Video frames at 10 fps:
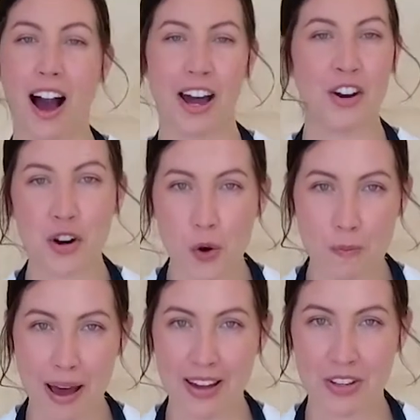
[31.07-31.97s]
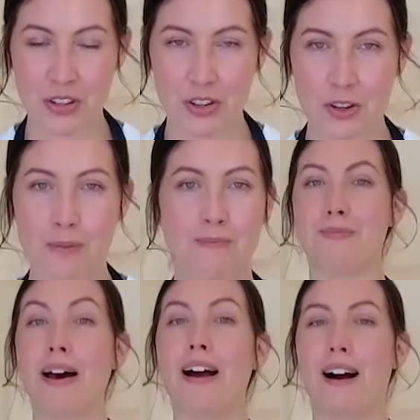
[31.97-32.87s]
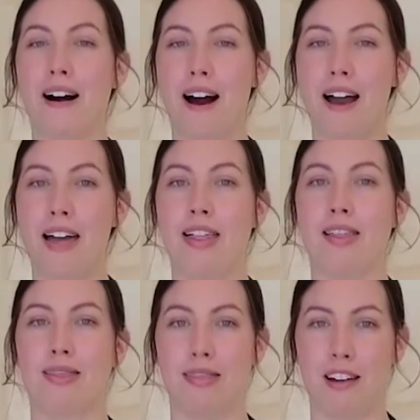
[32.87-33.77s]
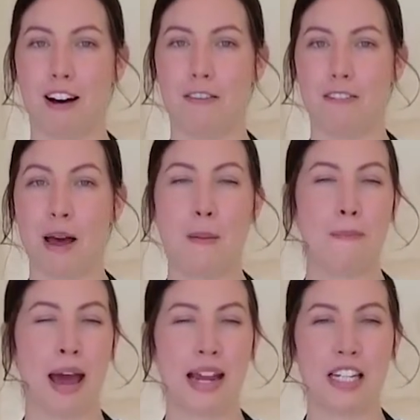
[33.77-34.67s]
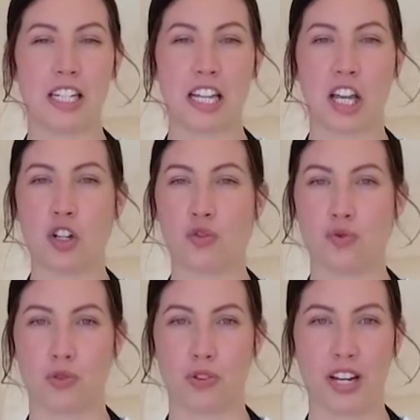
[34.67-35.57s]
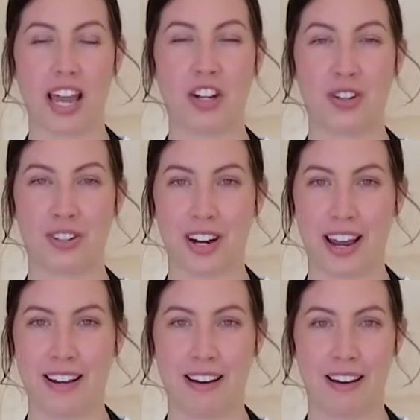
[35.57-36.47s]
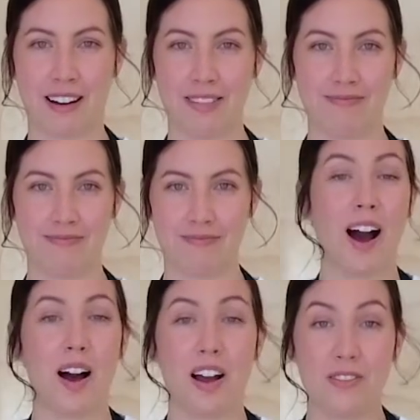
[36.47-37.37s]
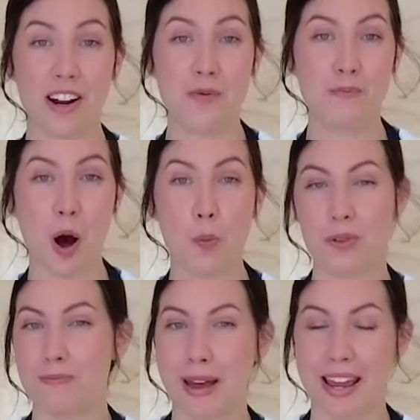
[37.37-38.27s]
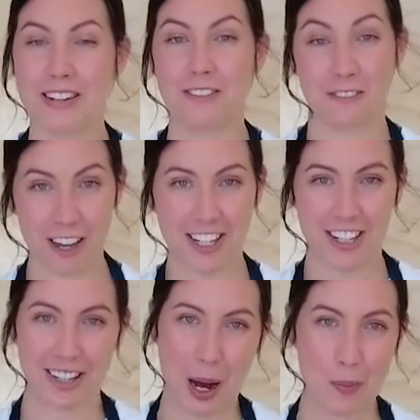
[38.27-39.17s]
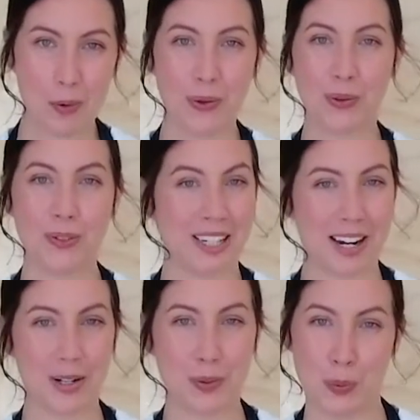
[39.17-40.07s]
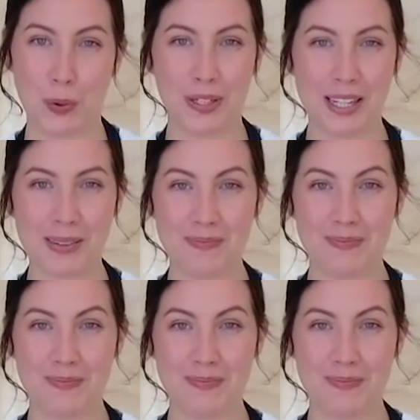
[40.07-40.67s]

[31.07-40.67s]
I don't know about you, but I love painting and drawing and creating art. I run a Melbourne-made fashion label called Tara Whalley.